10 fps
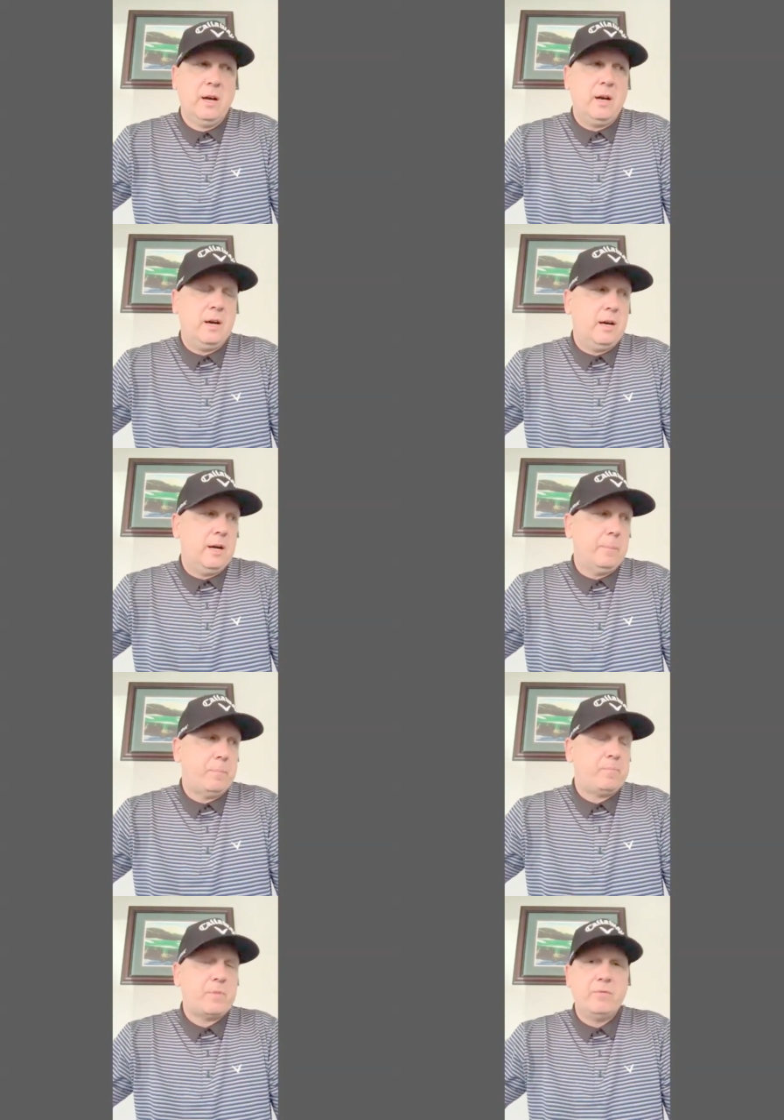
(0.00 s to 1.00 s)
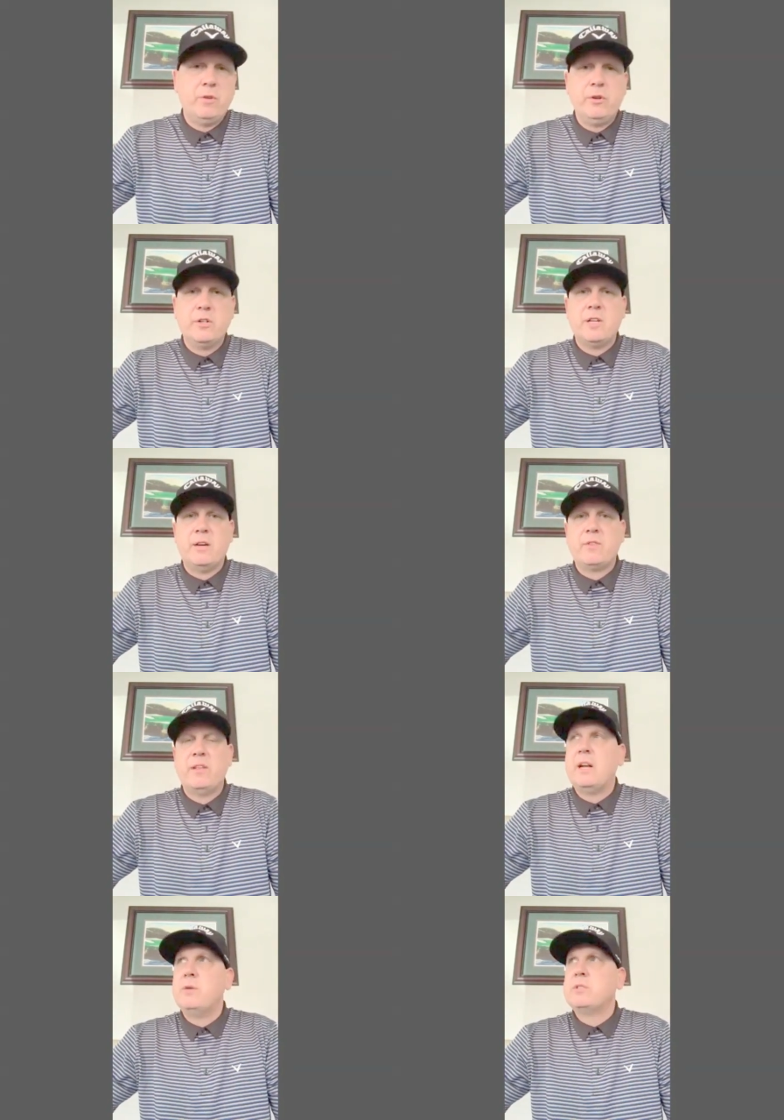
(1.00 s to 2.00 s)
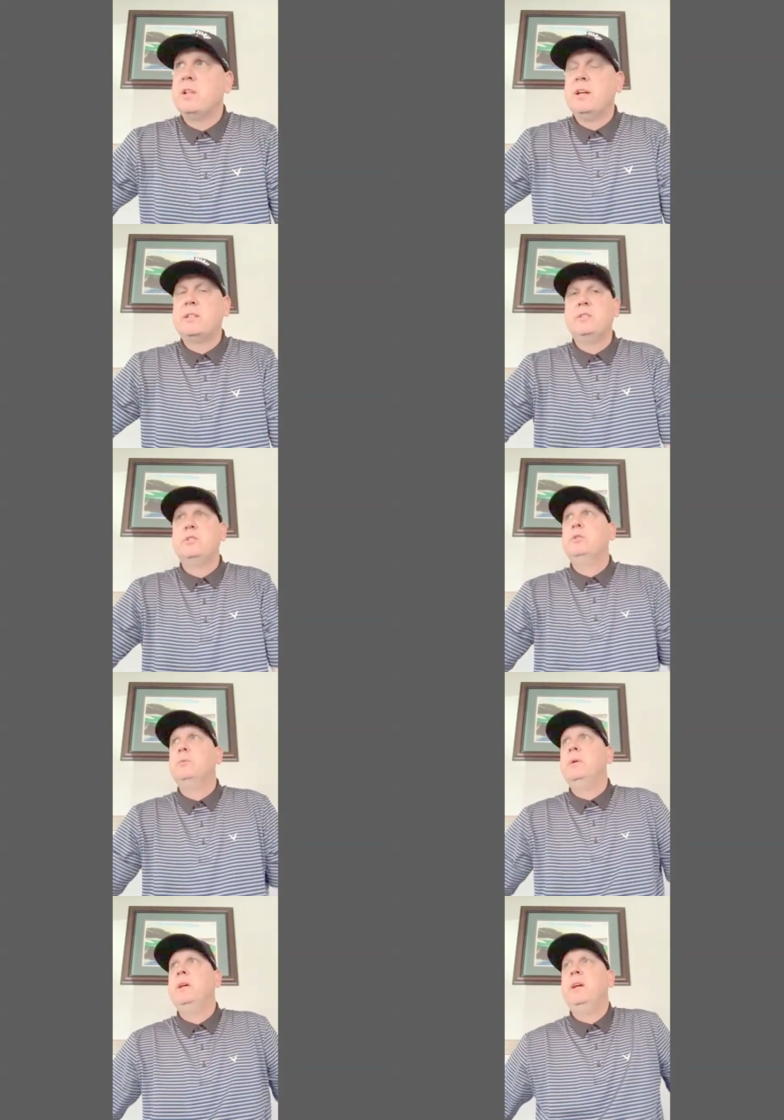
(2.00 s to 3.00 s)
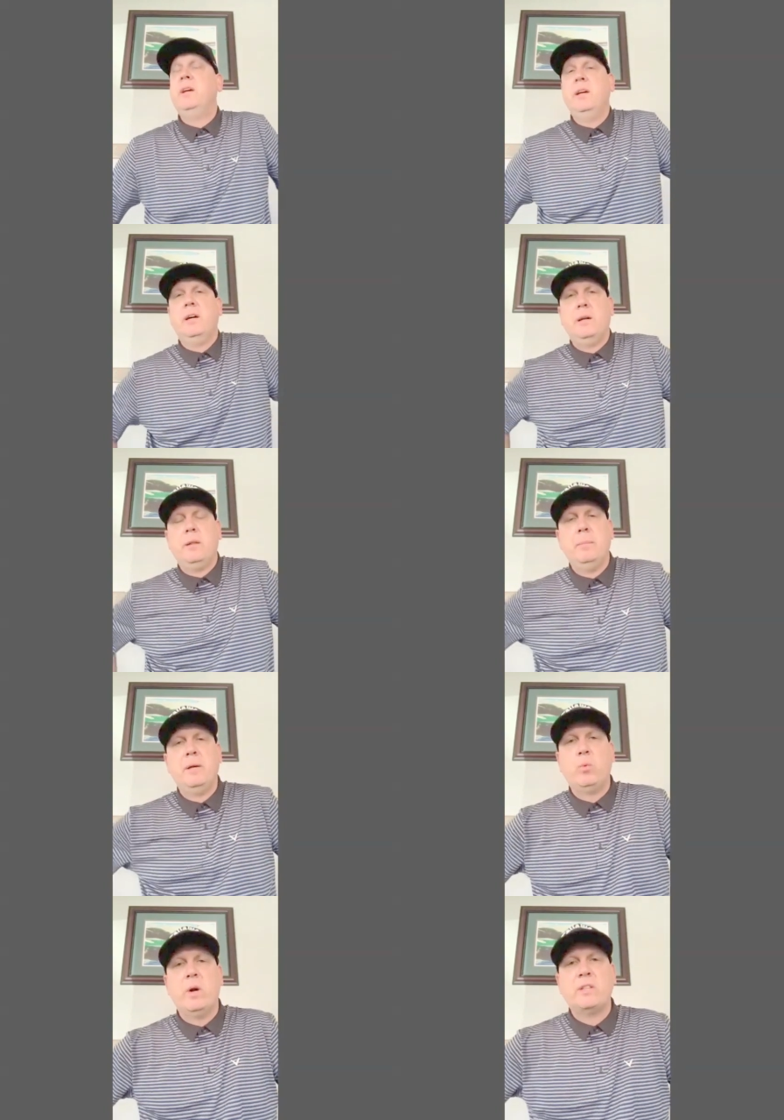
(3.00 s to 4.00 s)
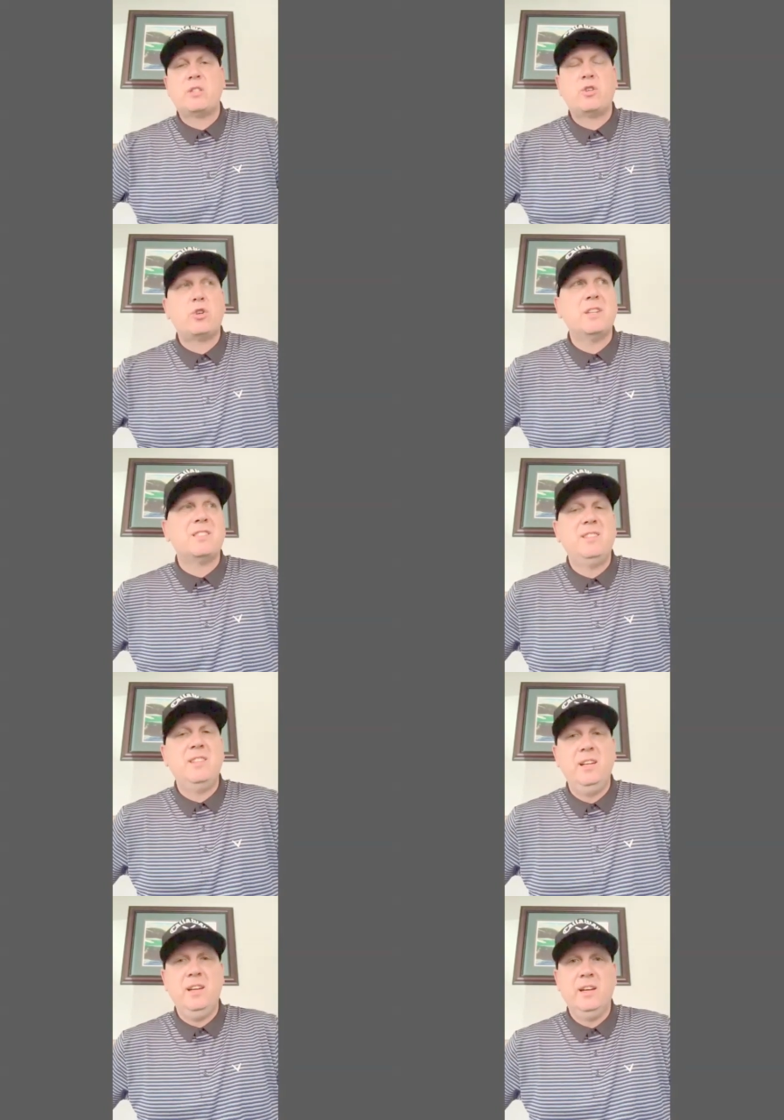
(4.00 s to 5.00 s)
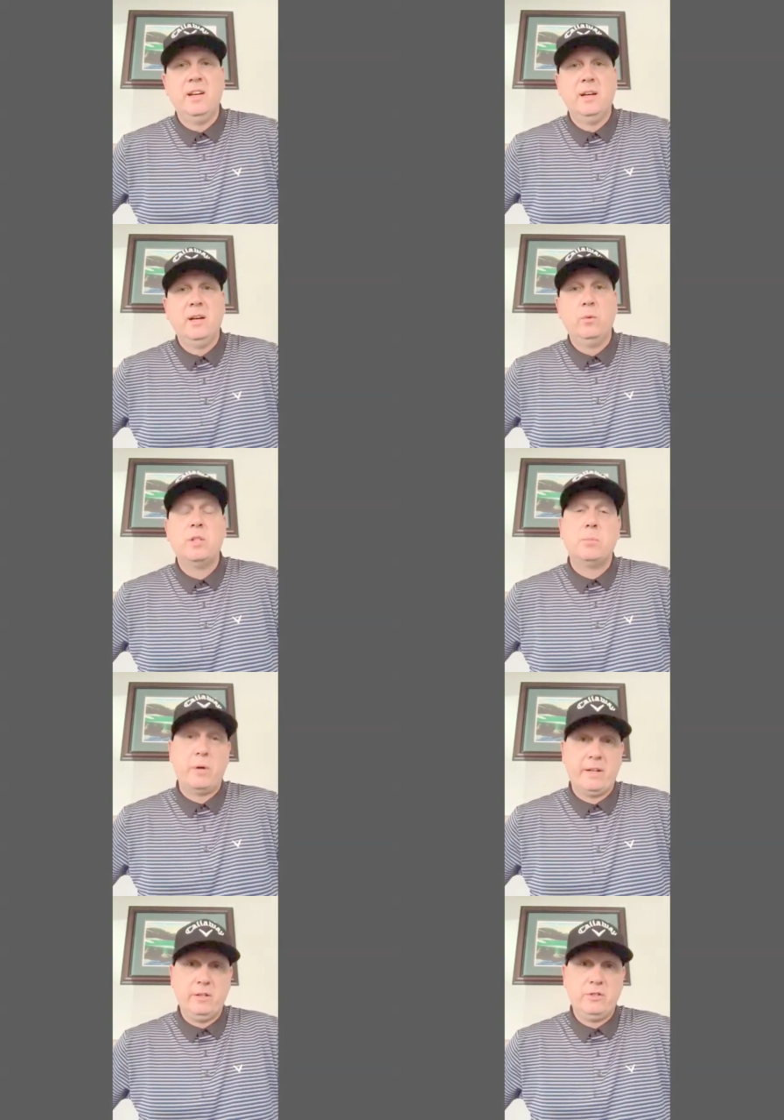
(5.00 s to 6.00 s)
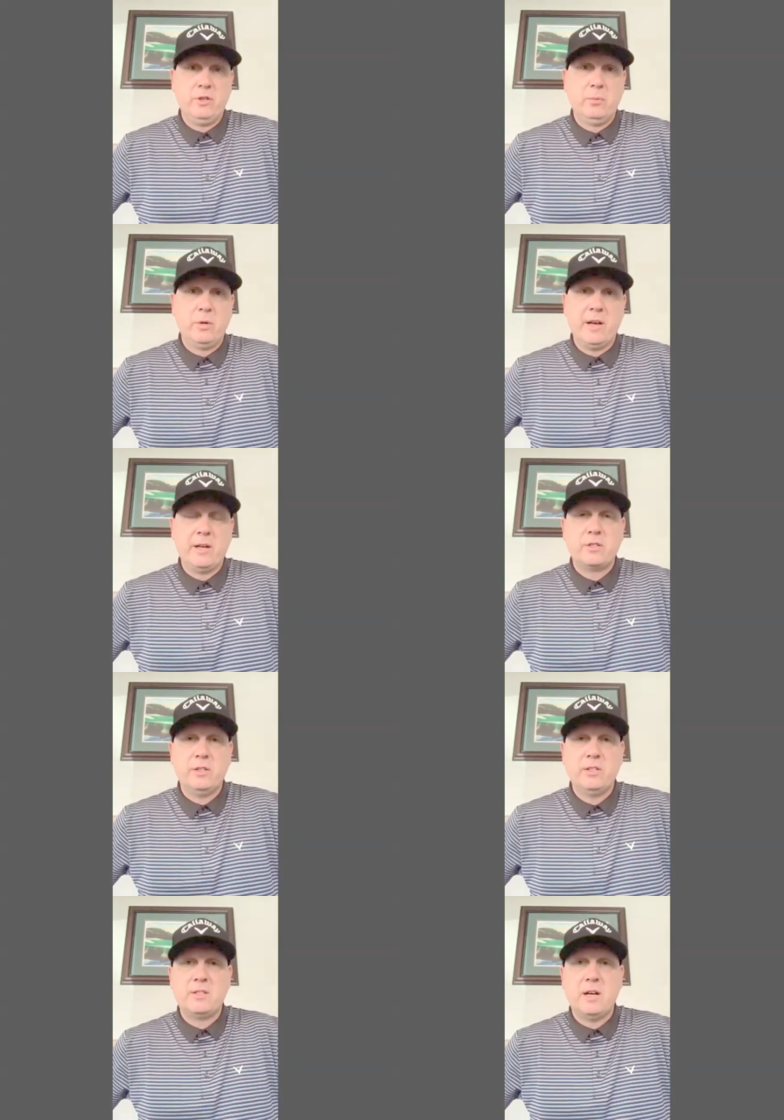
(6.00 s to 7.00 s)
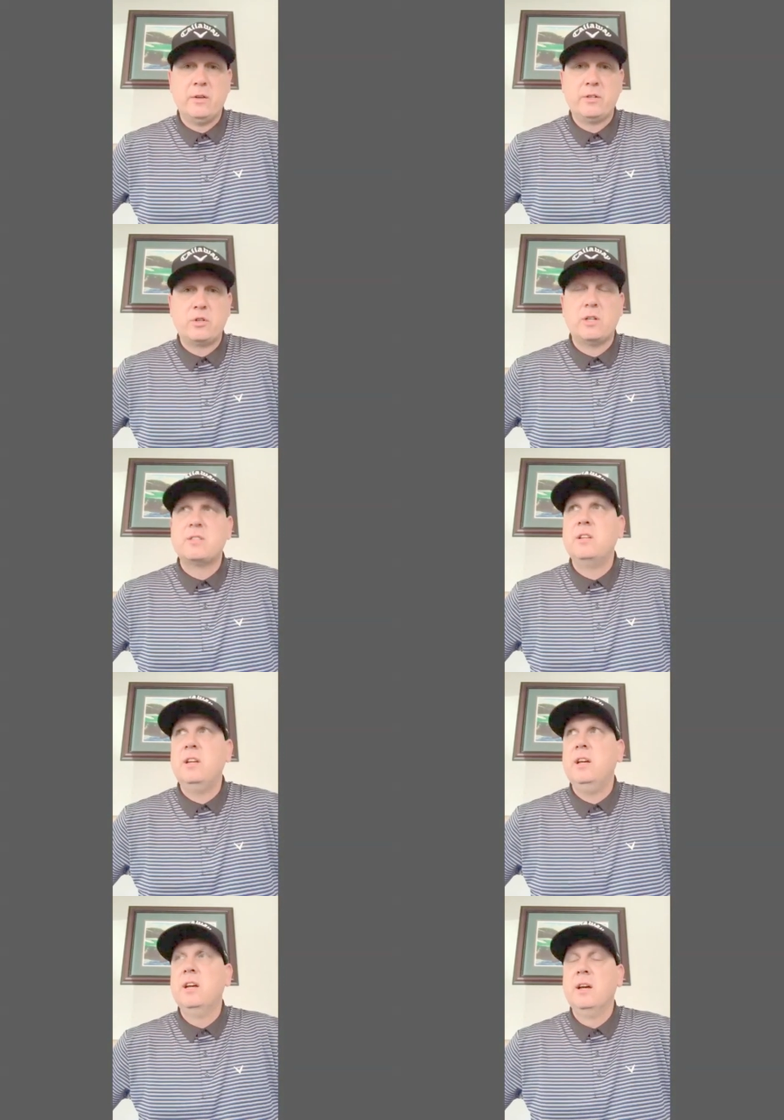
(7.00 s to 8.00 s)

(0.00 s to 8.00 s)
A few years after that, I was elected to be the Midwest trustee, which Bradley Schubert actually is now the trustee.